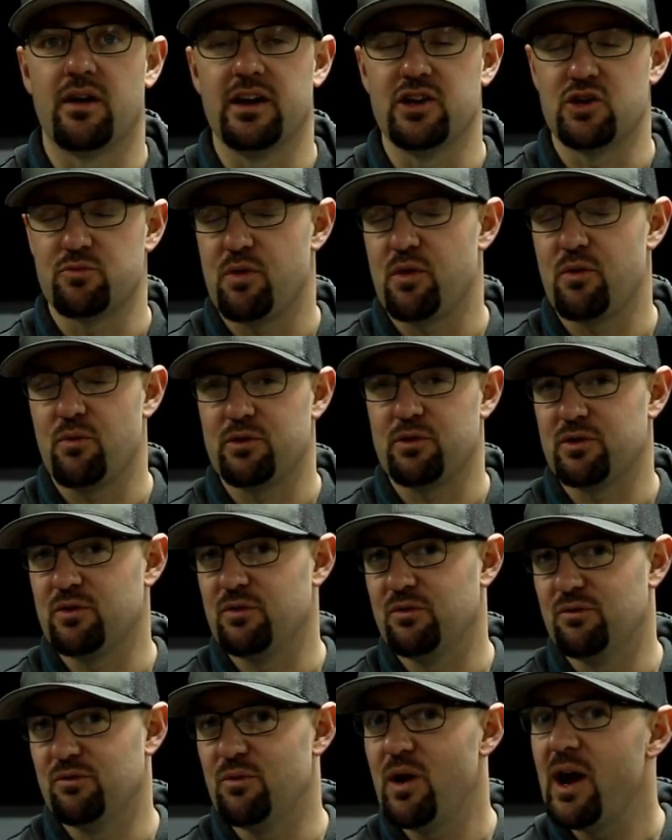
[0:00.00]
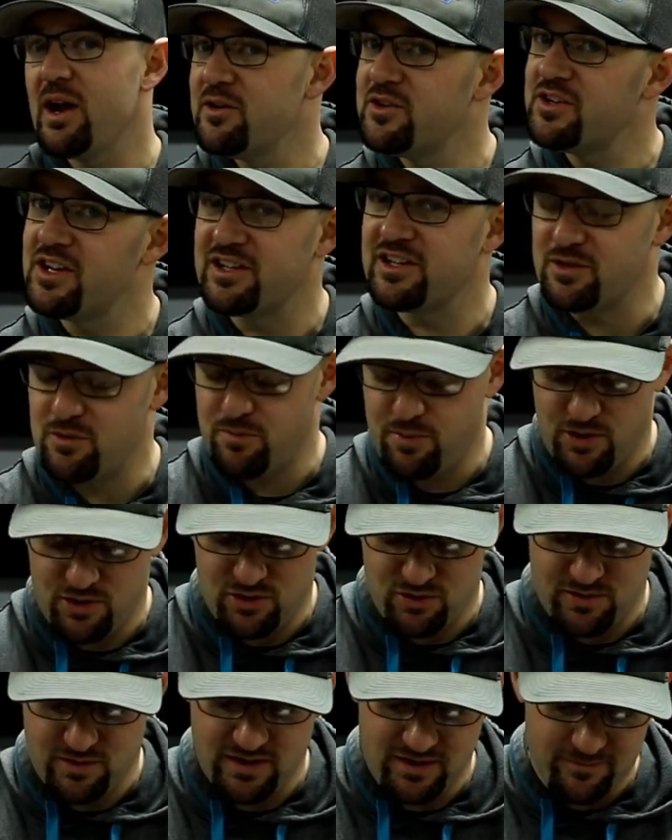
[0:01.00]
and you're probably wondering, why are you taking them apart
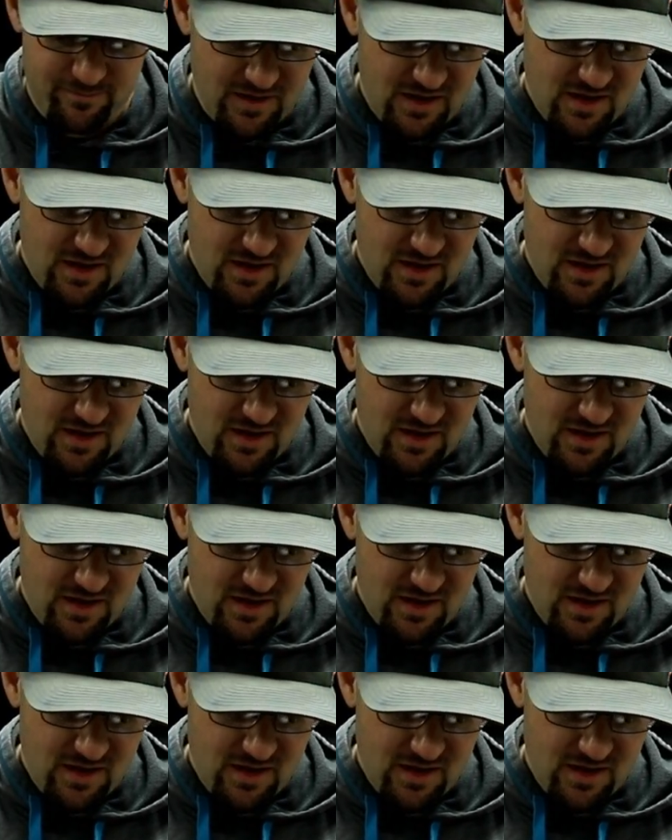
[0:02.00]
already?